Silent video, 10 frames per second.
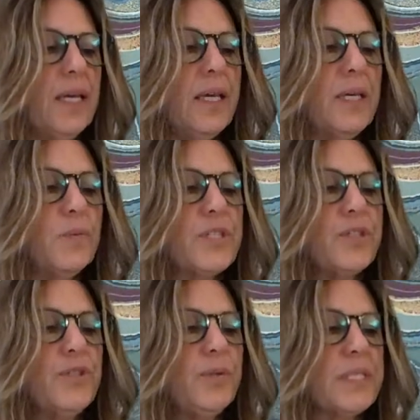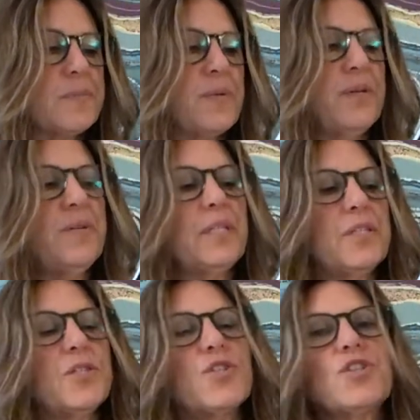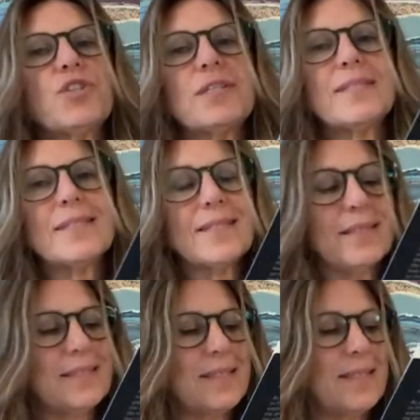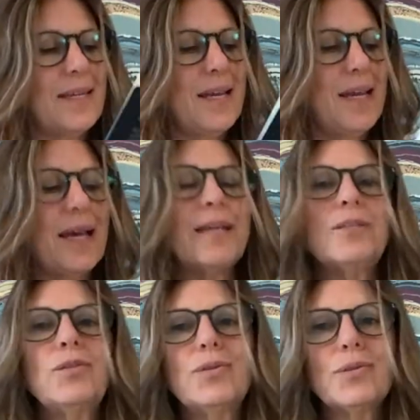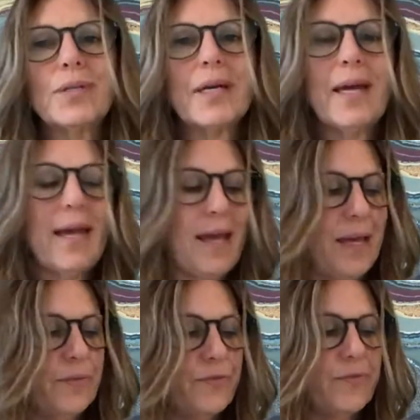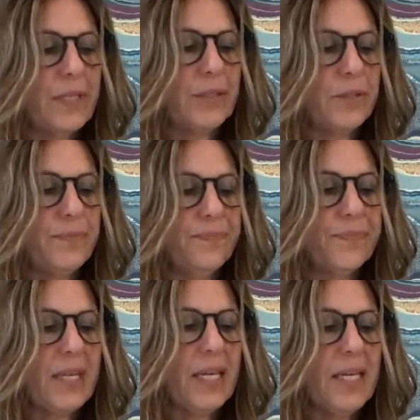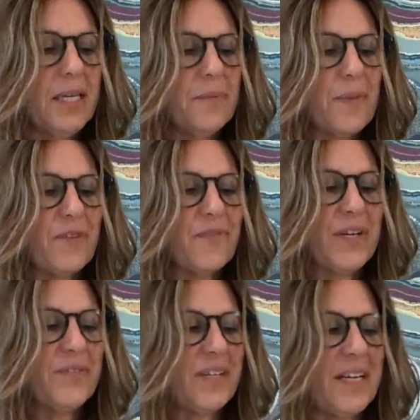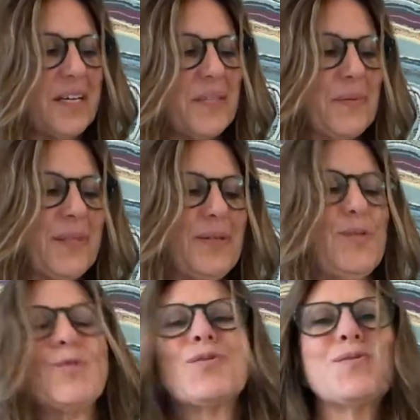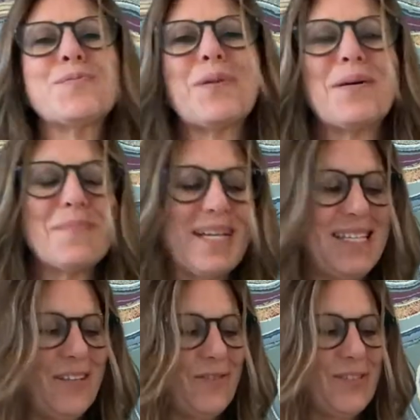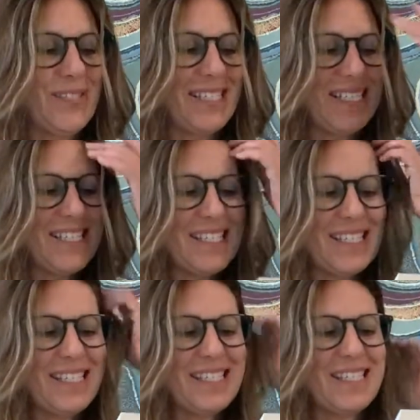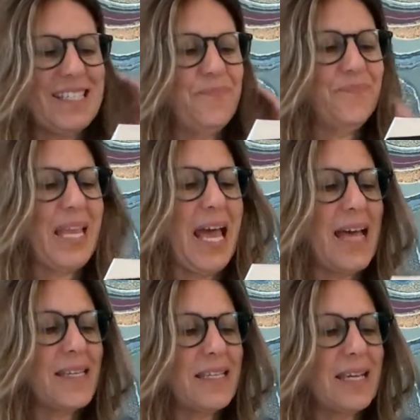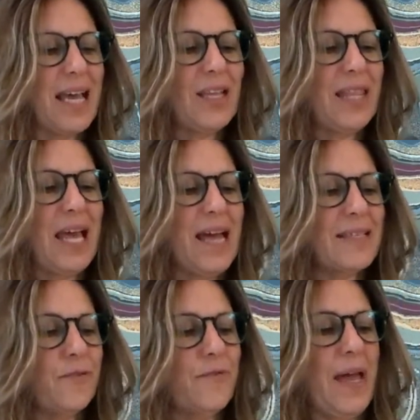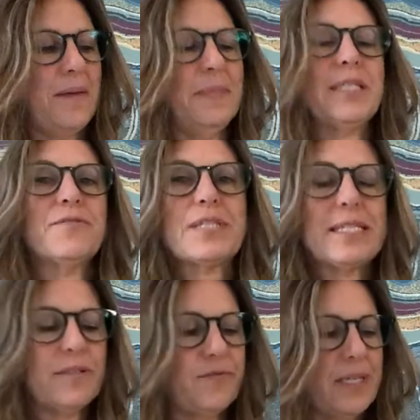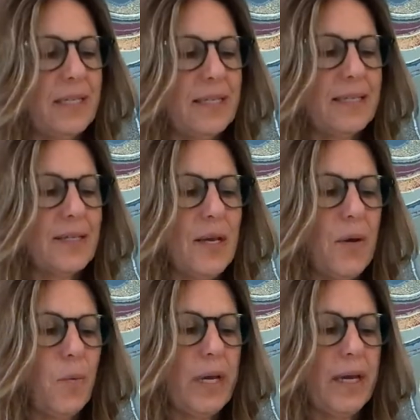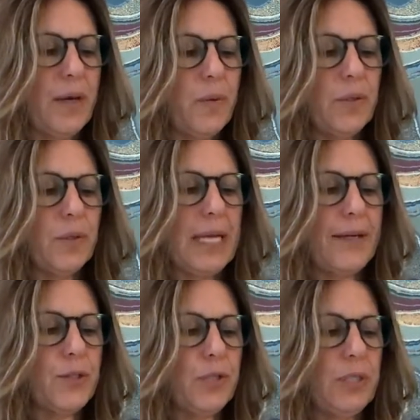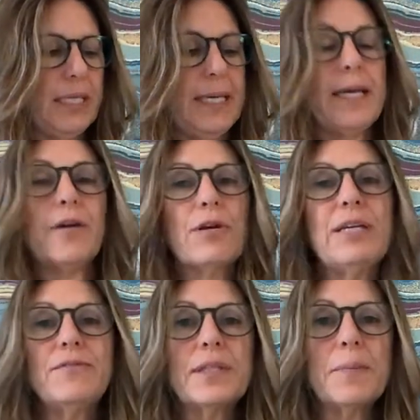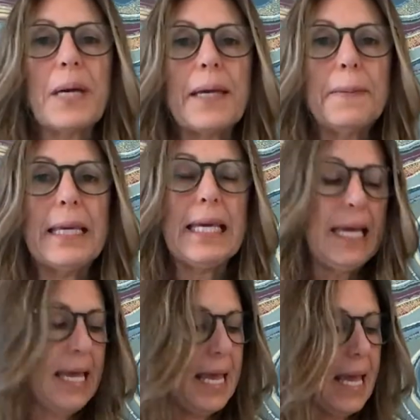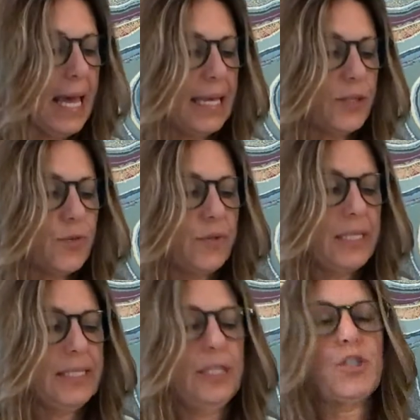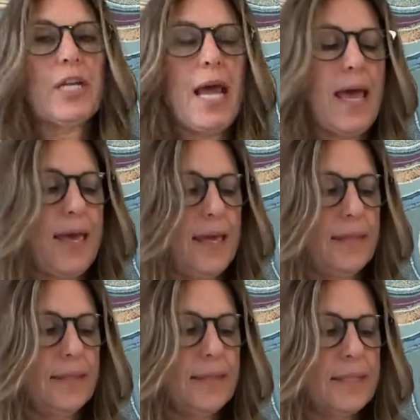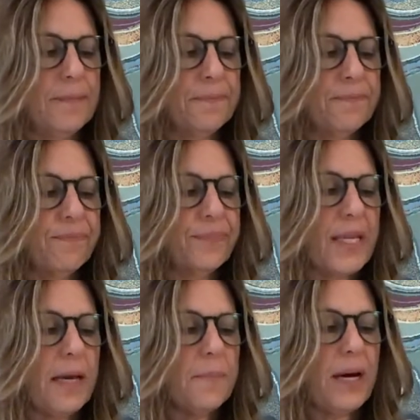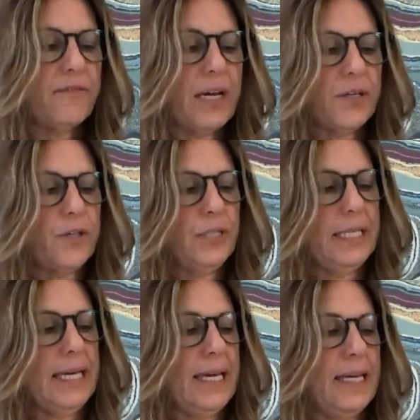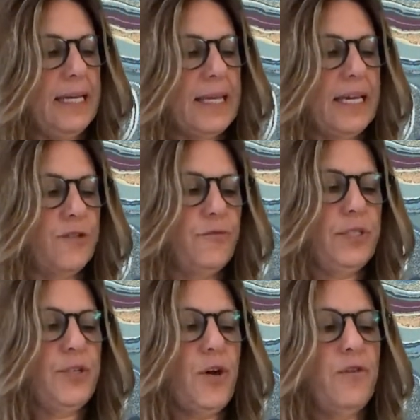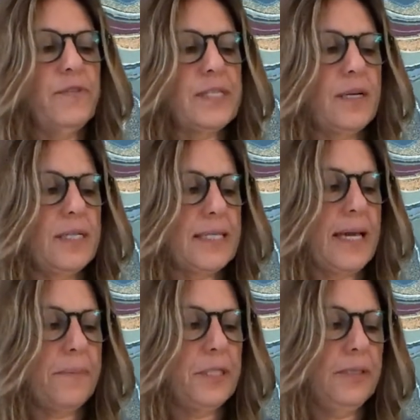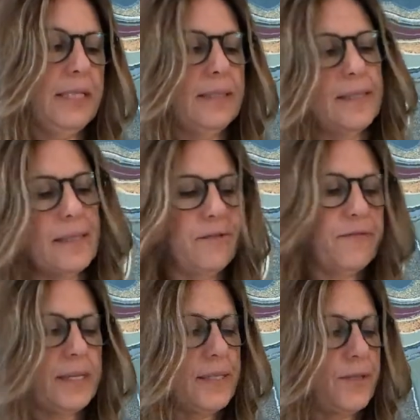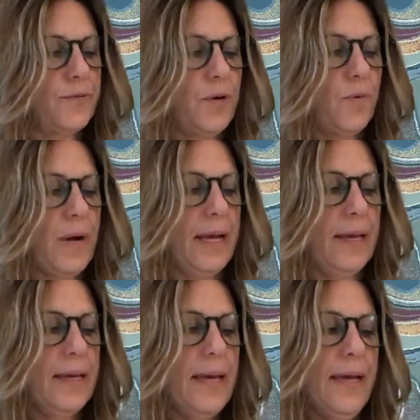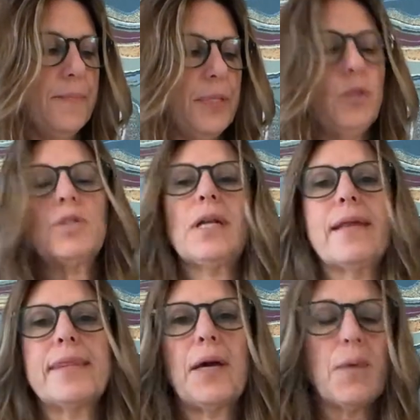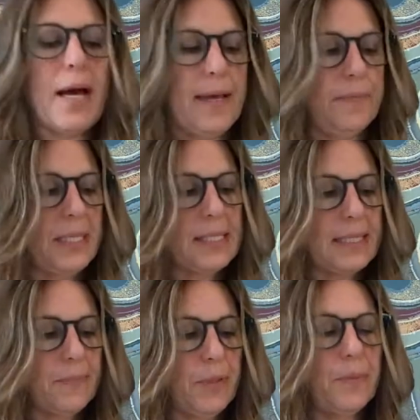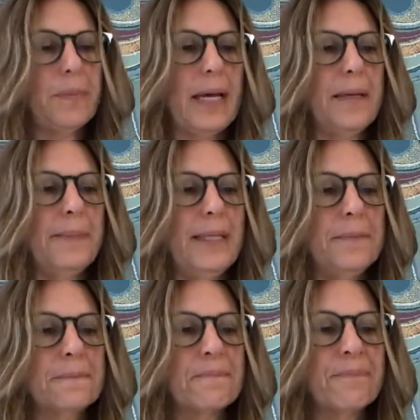It was a new experience to just sit and look and feel. My favourite cards were those drawn by my nephews and nieces. As a family of stick figures, where we all had curly hair, even the baby, and three-digit hands. Above our curly hair, they had written oversized capital letters that faced the wrong way, but looked like they were aiming to spell baby.